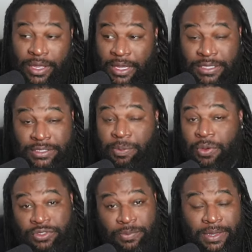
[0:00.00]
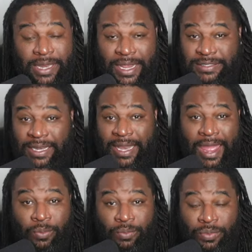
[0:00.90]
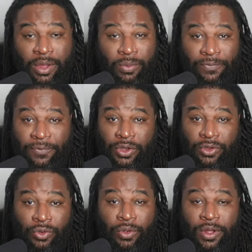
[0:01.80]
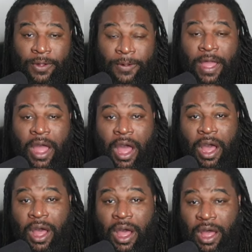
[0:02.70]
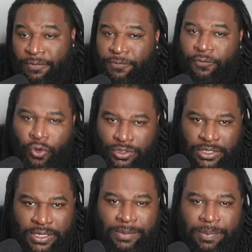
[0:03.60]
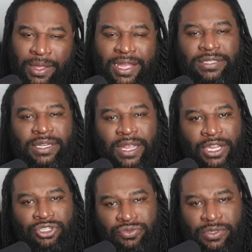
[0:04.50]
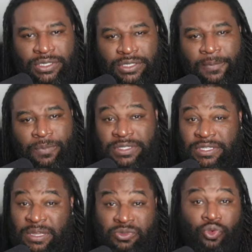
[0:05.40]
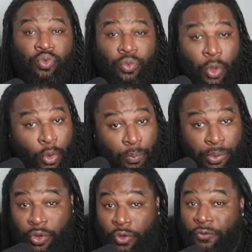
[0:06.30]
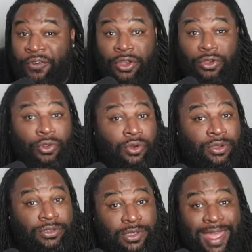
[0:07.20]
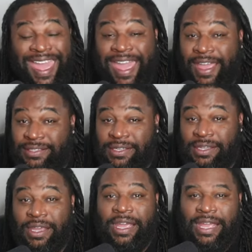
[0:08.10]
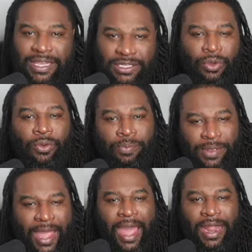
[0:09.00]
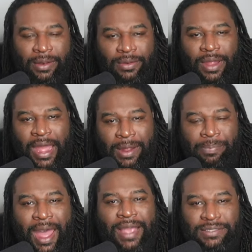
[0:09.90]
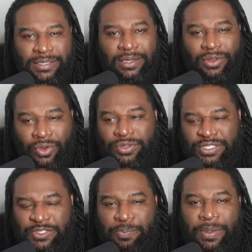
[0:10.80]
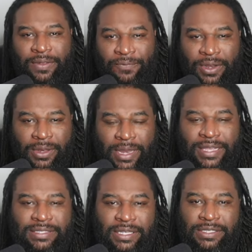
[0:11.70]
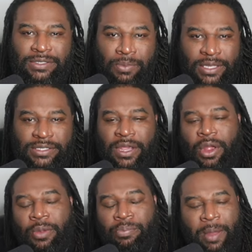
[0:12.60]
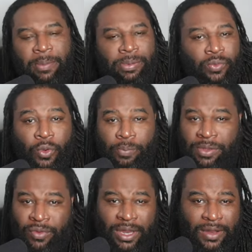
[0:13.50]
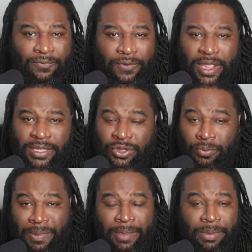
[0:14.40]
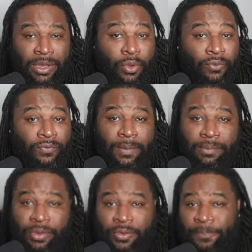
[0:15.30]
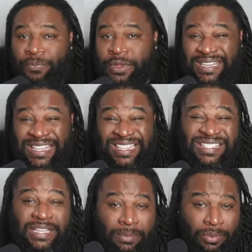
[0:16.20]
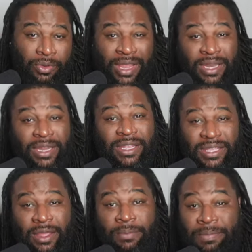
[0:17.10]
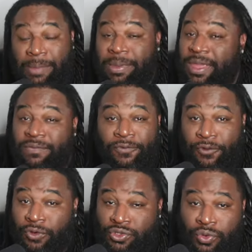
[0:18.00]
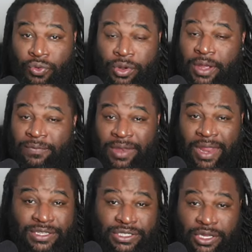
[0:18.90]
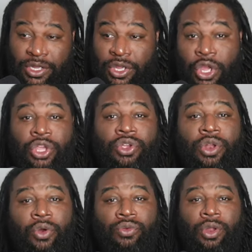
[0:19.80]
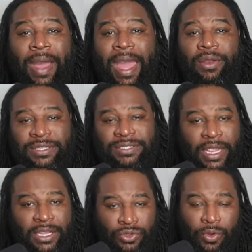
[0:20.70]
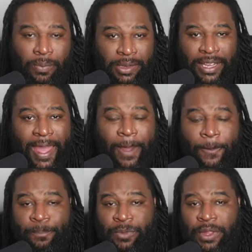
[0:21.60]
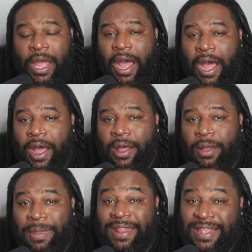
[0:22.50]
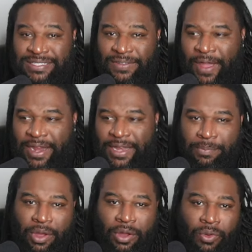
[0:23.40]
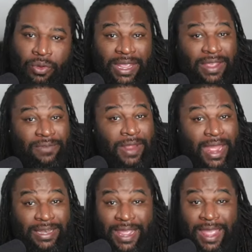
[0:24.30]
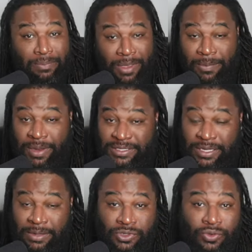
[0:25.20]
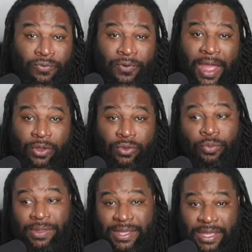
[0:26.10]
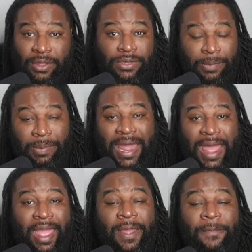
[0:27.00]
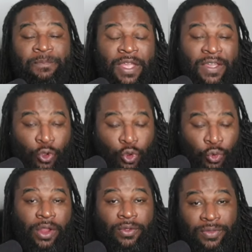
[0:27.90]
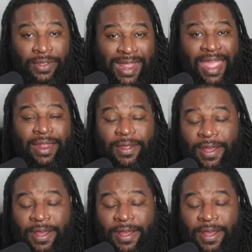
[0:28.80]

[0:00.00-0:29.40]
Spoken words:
He's supposed to be next in line with Fundora. Unfortunately, because of the injuries, Tim Zoo put on Fundora's ass. He's going to be out of boxing or suspended for the next 6 months. Probably won't be ready to fight till maybe November, December, end of the year, maybe even first quarter of next year. You don't know how this thing's going to play out. And that's the fight that Bud wanted. If not that, maybe the Tim Zoo fight, who will be healed up a lot quicker than that.